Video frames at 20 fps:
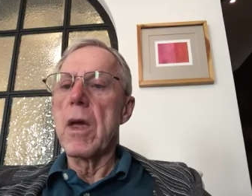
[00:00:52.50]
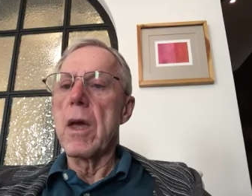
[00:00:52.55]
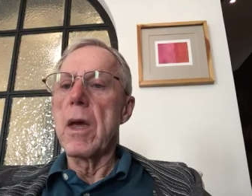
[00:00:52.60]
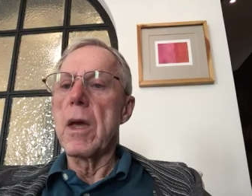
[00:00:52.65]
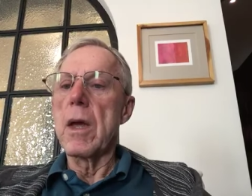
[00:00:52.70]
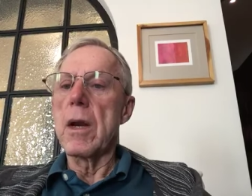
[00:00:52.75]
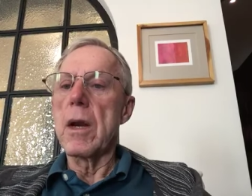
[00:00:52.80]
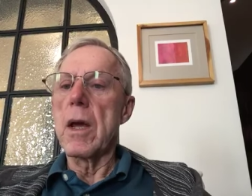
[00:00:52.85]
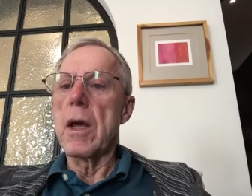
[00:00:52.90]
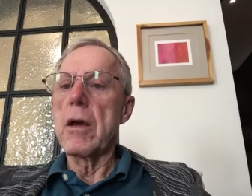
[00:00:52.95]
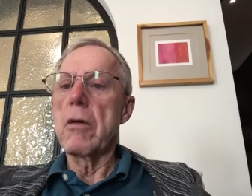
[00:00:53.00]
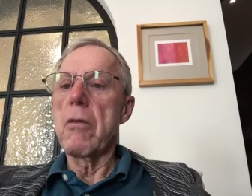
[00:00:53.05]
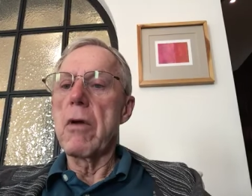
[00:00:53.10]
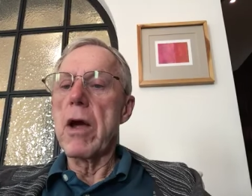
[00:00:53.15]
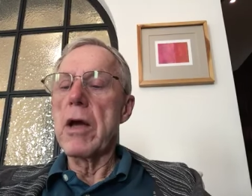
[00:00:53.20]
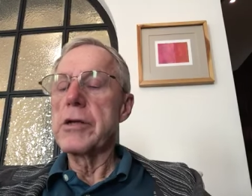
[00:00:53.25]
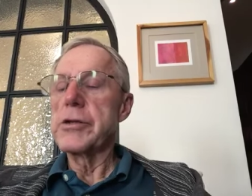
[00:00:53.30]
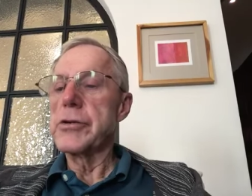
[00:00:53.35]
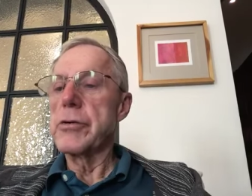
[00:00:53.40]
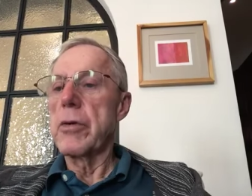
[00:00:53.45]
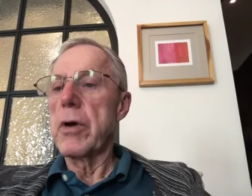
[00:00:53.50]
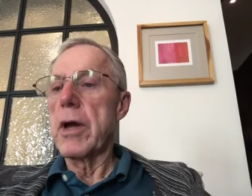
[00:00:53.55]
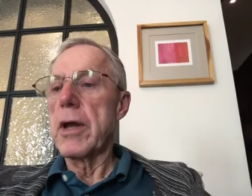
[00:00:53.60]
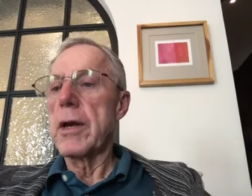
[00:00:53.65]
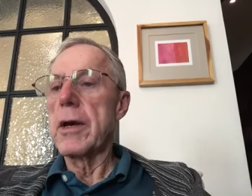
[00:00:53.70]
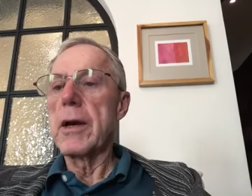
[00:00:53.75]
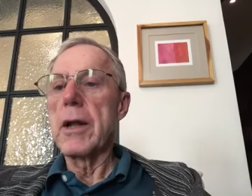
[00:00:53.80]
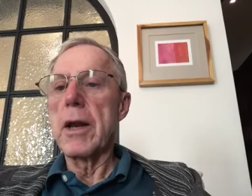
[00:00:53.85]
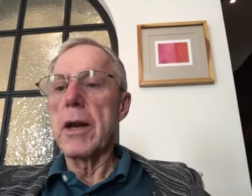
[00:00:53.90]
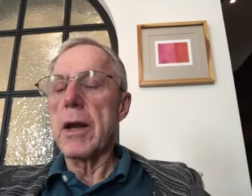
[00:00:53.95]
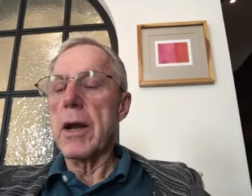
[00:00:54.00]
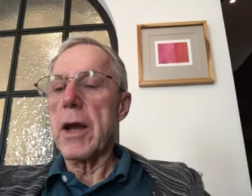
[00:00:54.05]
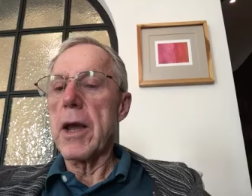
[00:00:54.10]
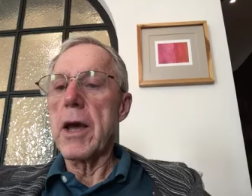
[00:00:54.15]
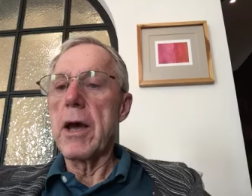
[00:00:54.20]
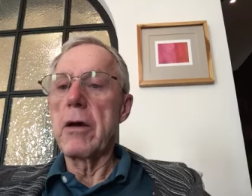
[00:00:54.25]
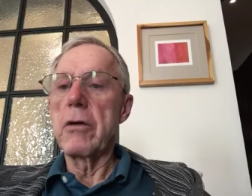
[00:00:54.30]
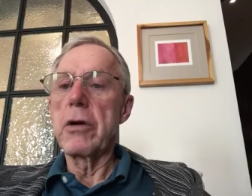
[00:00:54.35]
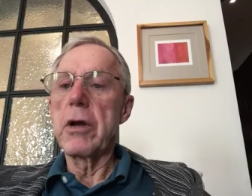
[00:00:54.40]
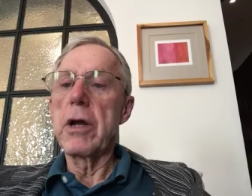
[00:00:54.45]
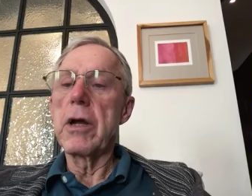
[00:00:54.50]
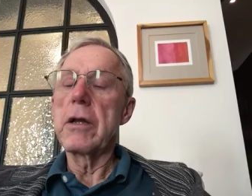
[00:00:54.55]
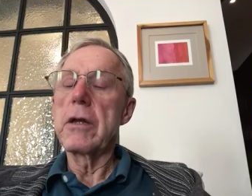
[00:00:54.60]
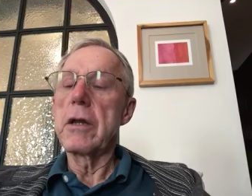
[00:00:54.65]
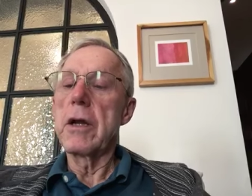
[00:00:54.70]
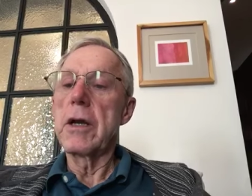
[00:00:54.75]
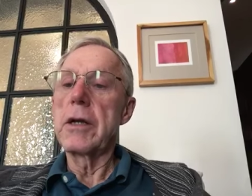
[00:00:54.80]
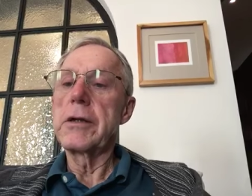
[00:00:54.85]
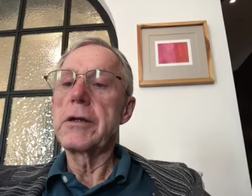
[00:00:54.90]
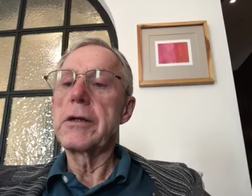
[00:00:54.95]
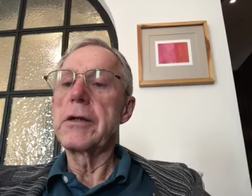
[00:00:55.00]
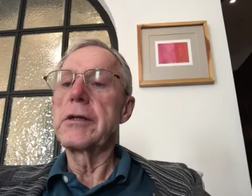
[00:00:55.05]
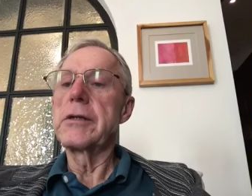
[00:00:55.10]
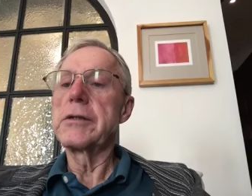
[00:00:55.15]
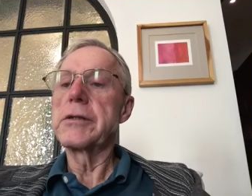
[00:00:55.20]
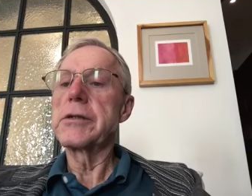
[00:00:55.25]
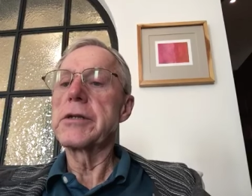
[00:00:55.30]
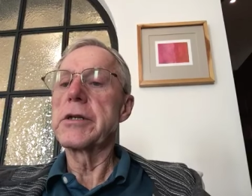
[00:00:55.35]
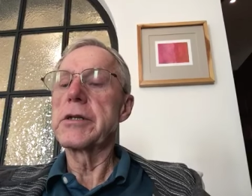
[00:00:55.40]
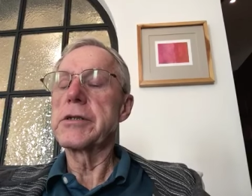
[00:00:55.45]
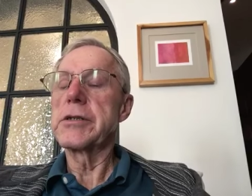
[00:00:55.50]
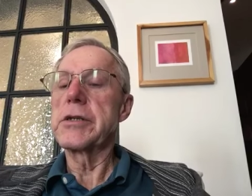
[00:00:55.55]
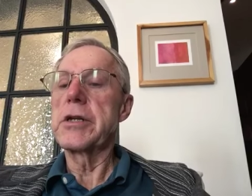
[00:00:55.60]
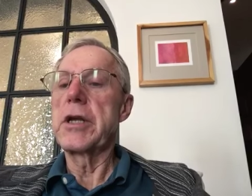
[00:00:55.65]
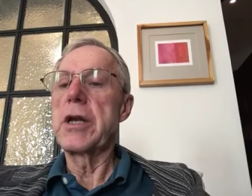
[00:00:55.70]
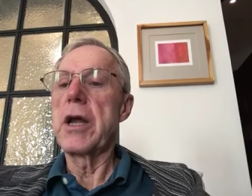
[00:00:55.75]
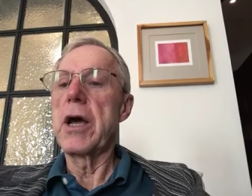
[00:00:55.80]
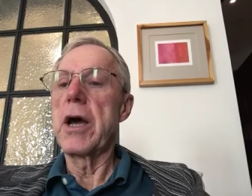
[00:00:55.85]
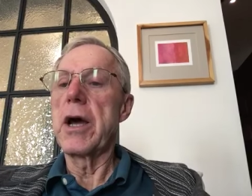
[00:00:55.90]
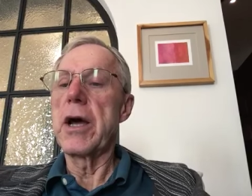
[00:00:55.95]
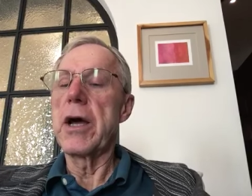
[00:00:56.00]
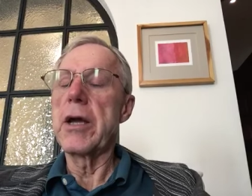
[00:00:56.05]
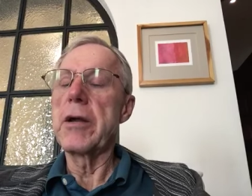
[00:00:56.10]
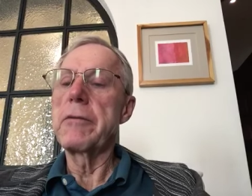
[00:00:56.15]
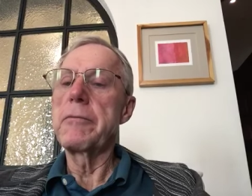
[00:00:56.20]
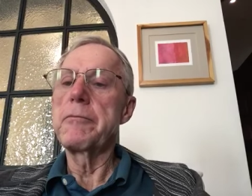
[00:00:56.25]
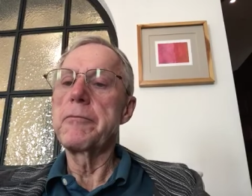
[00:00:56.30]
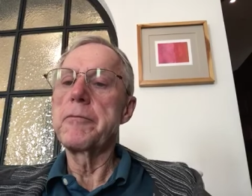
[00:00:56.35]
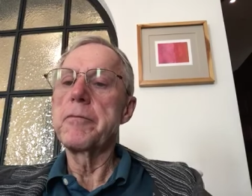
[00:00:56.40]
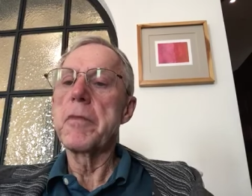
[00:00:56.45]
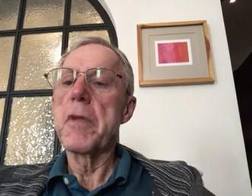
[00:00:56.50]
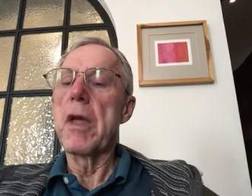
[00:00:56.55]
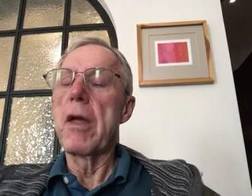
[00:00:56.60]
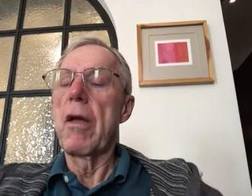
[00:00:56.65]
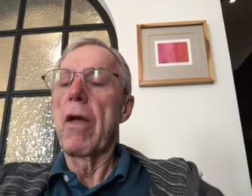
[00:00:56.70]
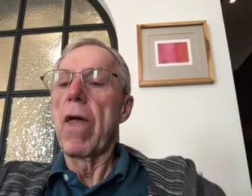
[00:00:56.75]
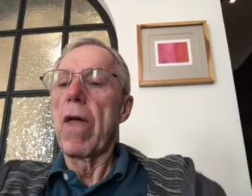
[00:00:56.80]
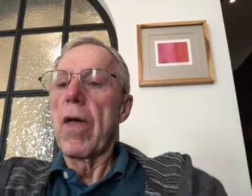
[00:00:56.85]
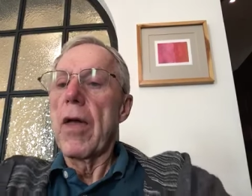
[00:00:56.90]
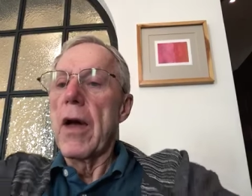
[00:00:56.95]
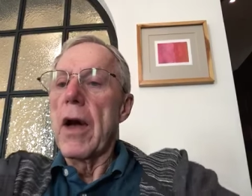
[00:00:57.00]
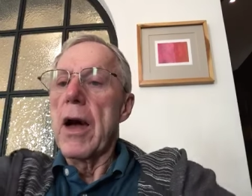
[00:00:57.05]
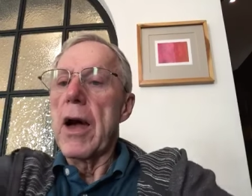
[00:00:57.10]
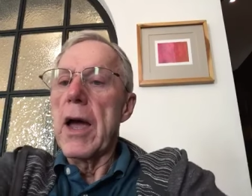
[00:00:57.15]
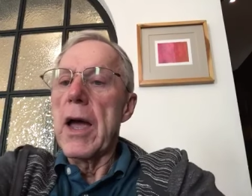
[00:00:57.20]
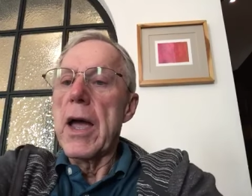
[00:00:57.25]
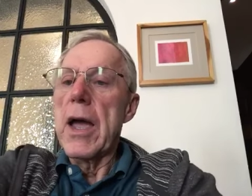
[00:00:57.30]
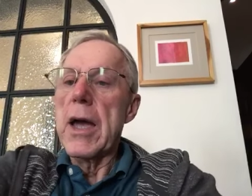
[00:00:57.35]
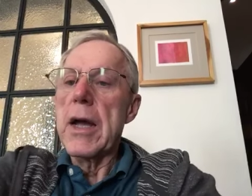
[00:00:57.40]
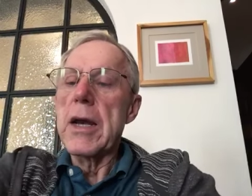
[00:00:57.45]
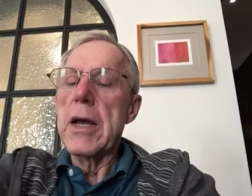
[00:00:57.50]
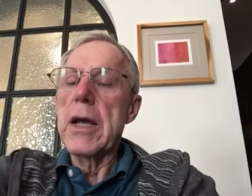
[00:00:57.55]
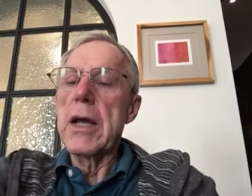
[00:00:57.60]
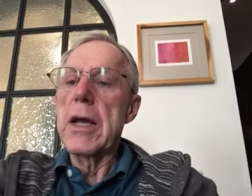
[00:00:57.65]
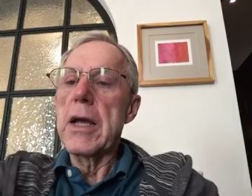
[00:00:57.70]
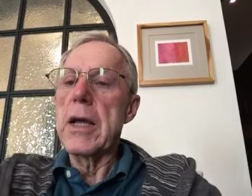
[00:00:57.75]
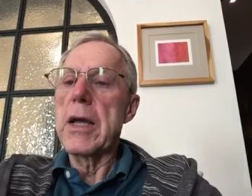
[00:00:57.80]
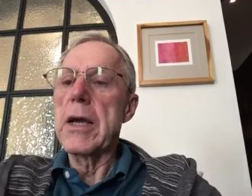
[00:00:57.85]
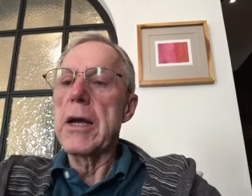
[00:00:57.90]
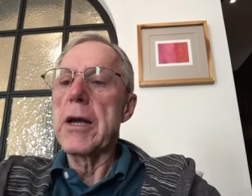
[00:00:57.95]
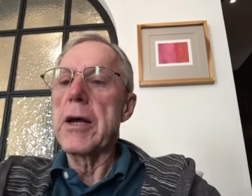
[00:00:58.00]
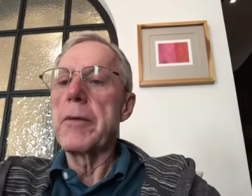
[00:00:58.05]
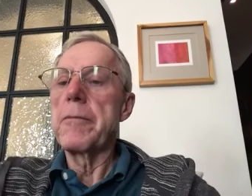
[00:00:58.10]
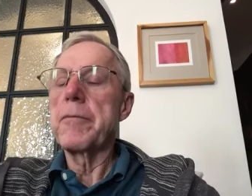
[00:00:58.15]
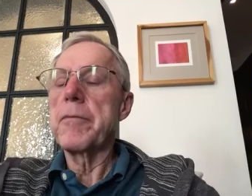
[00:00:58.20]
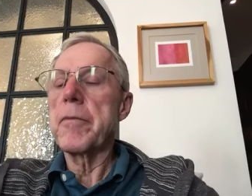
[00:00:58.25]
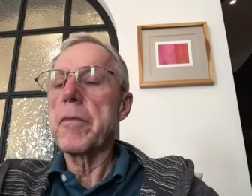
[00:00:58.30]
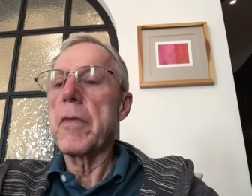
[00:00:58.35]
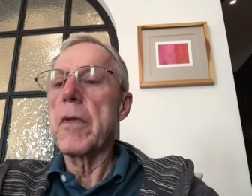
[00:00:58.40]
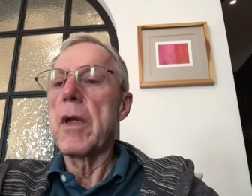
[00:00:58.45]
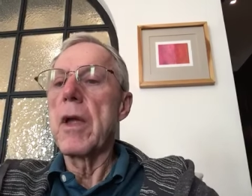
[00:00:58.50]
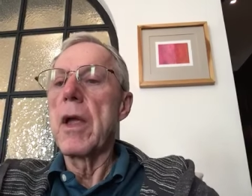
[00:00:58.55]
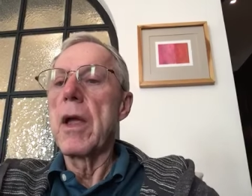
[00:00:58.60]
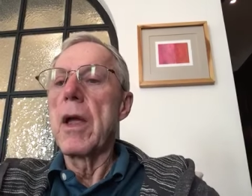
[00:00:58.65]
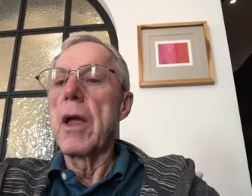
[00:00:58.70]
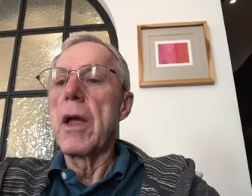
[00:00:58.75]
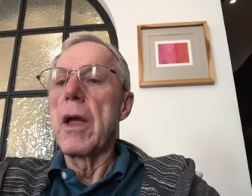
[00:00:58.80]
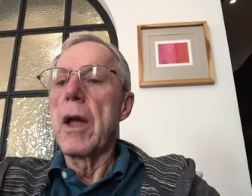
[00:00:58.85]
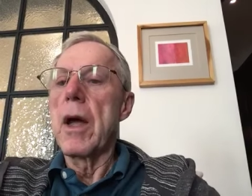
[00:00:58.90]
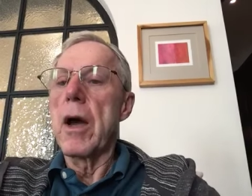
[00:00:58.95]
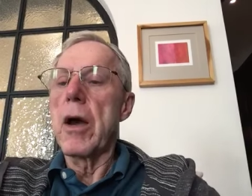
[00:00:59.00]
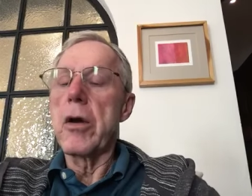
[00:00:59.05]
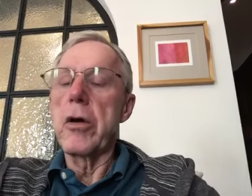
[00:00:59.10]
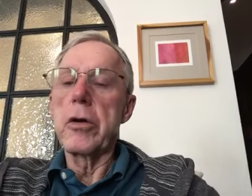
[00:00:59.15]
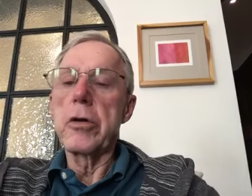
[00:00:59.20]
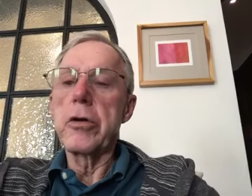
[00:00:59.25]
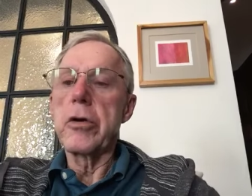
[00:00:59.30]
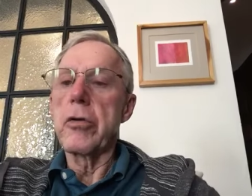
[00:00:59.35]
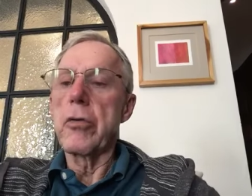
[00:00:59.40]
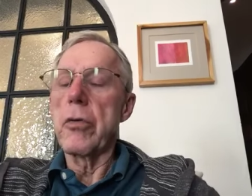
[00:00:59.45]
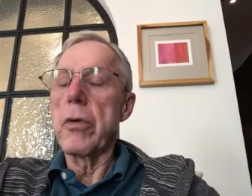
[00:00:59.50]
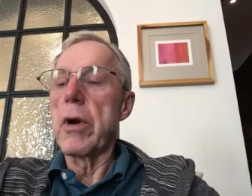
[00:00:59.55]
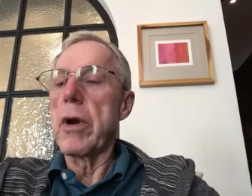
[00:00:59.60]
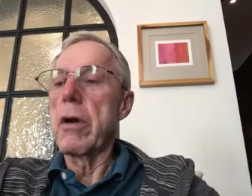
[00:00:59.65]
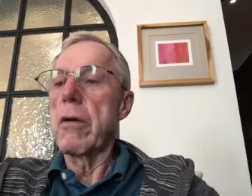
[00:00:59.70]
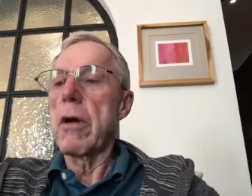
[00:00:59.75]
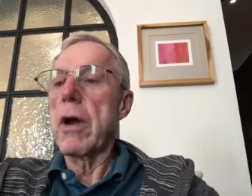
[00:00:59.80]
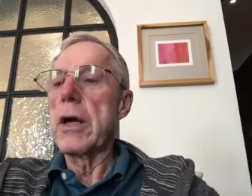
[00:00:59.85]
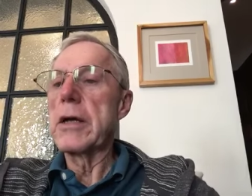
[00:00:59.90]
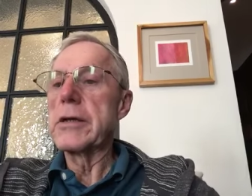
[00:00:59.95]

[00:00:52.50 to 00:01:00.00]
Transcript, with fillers: and I graduated in accounting in 1969. I had a, uh, a good career